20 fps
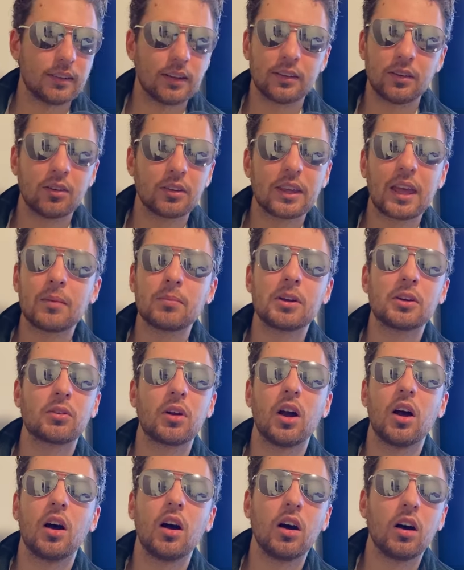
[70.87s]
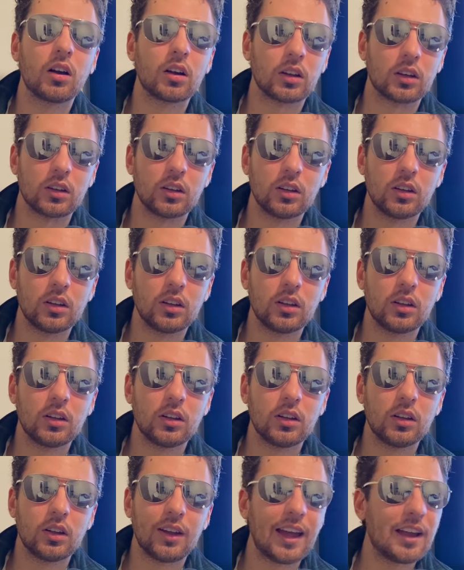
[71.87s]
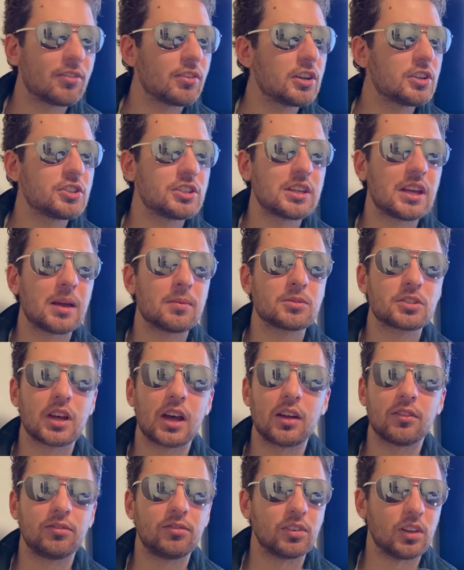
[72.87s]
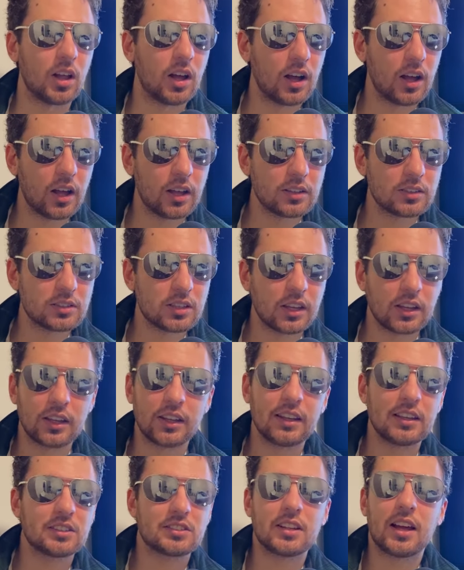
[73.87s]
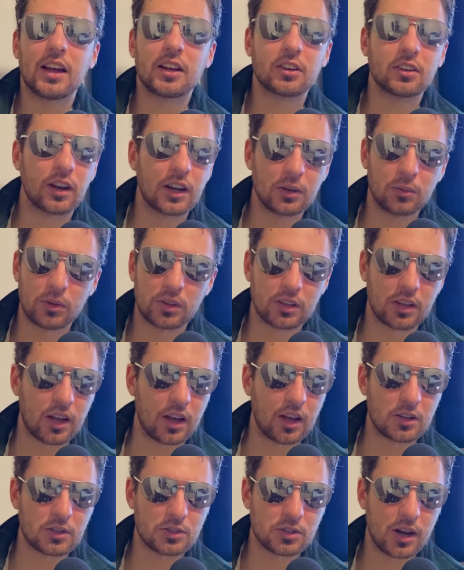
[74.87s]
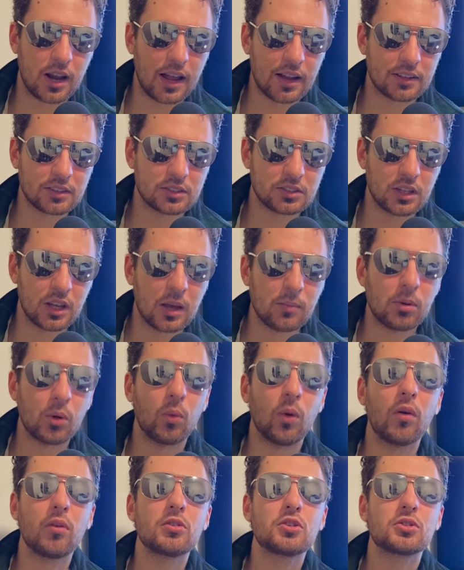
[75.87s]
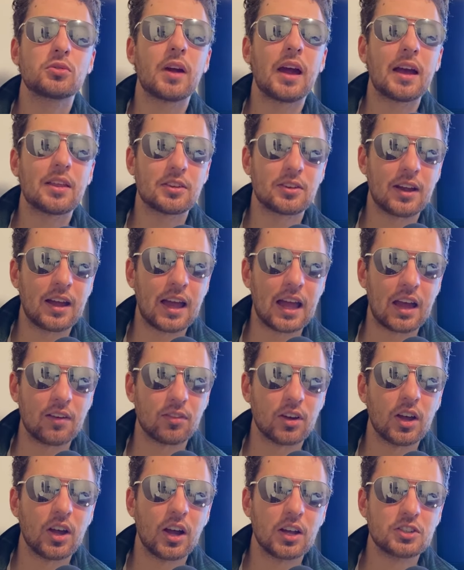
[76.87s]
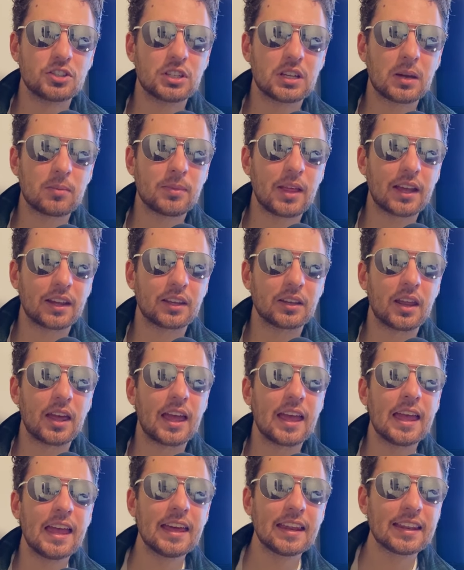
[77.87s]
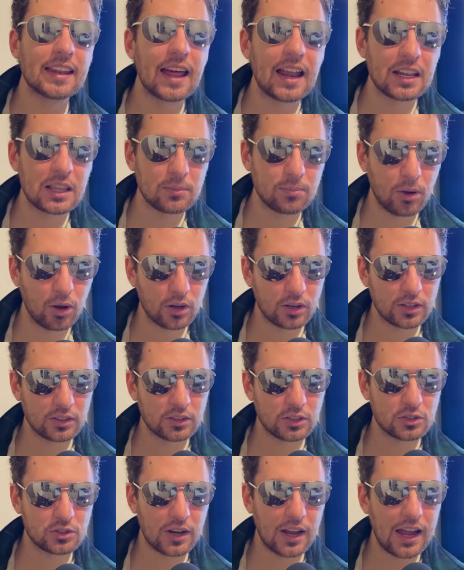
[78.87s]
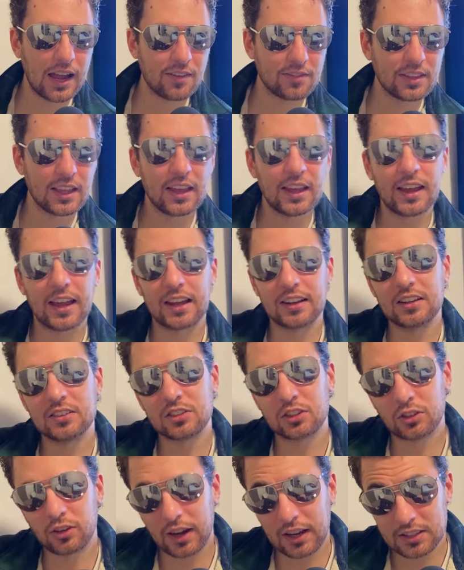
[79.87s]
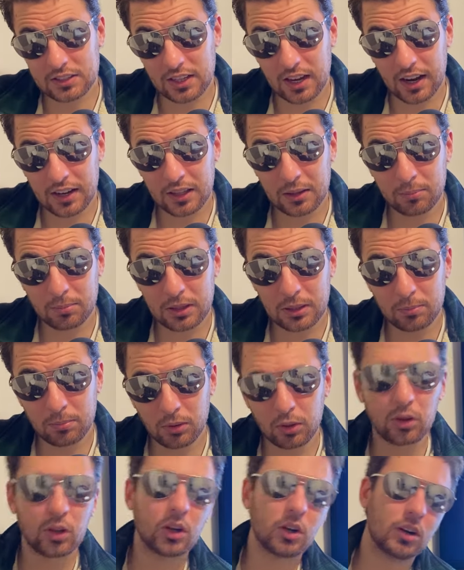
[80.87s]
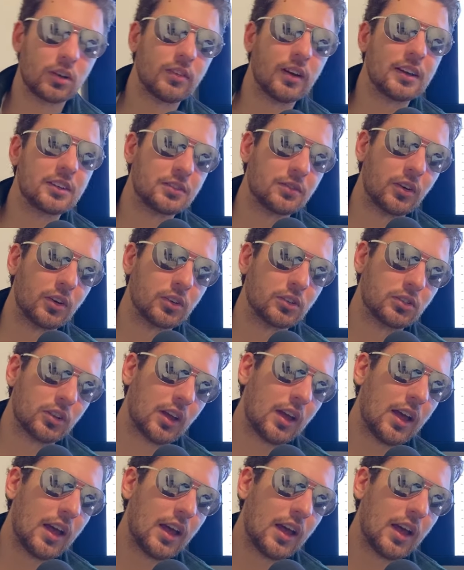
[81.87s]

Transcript: Now, don't get me wrong. Every GM's got flaws. He's not great with contracts. But what would you rather have? A GM that can hit it out of the park in the draft and isn't great signing people, or vice versa?